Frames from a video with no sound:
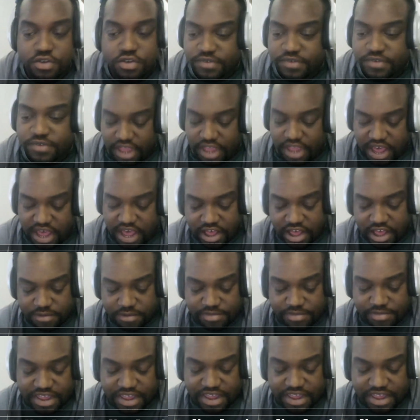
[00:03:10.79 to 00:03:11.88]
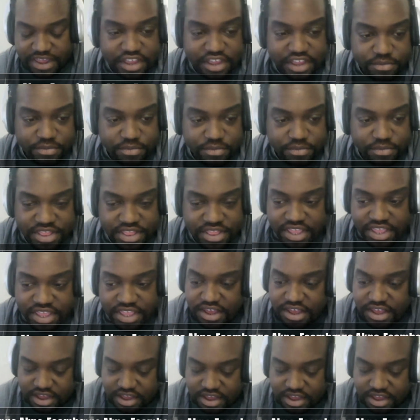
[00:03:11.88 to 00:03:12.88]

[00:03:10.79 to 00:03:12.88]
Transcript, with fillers: Um, I guess I could be the uh,